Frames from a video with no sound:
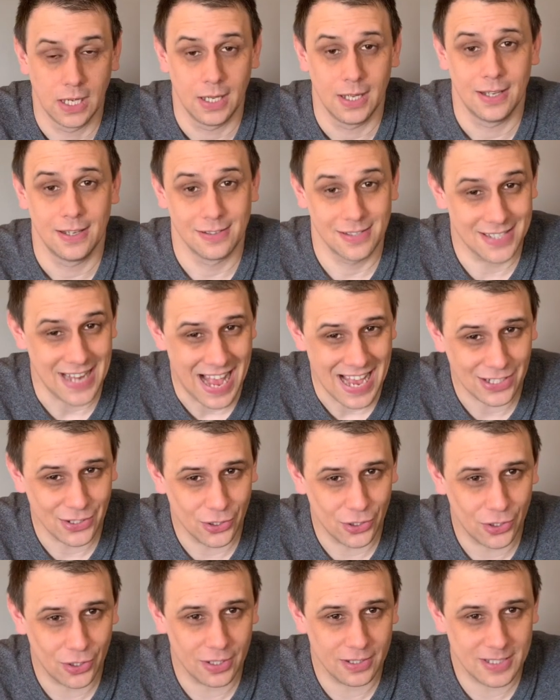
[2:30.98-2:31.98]
Side
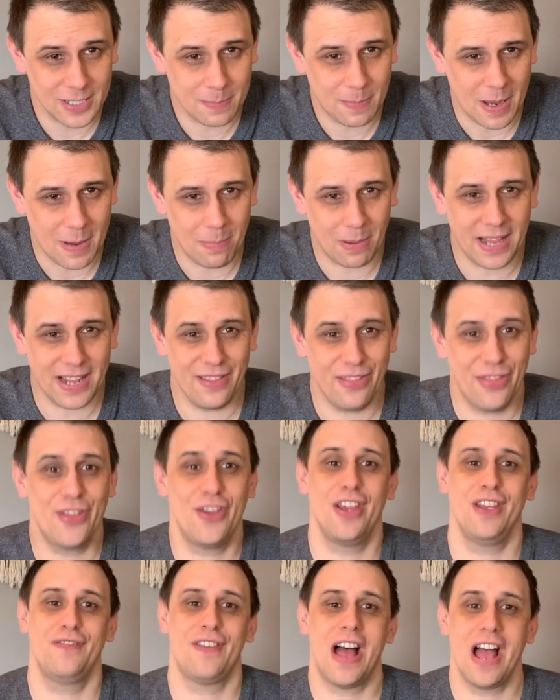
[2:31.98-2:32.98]
note, despite playing
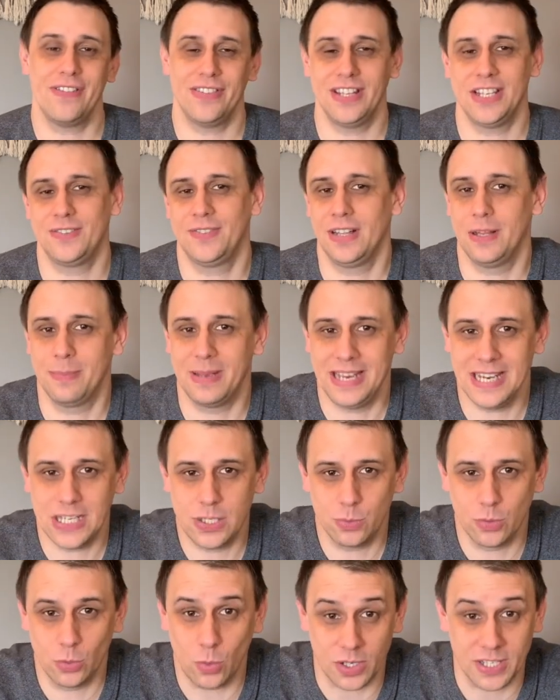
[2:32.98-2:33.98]
thirty-five in this film,
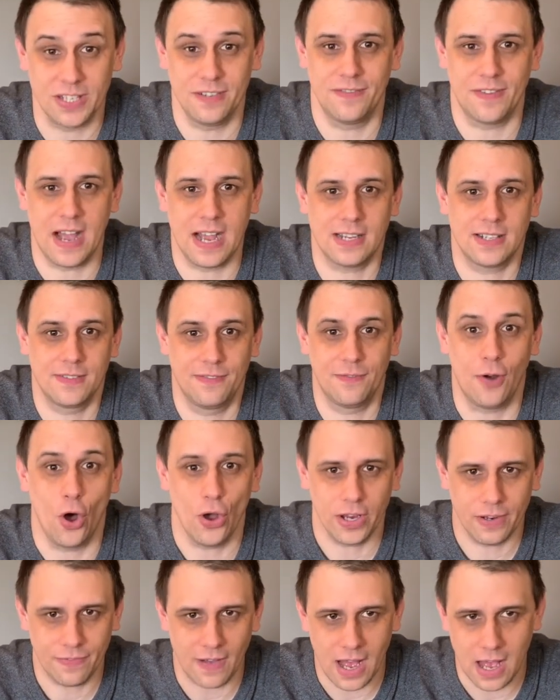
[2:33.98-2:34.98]
Eastwood was in fact
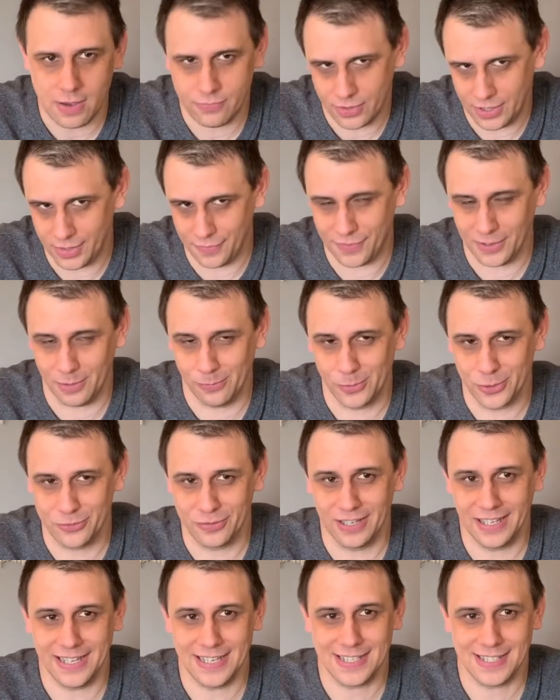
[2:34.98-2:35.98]
forty-five when the film was
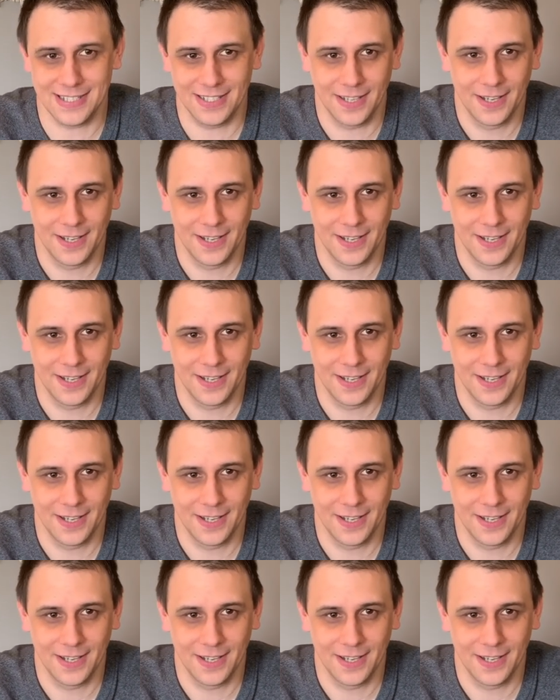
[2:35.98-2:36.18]
released.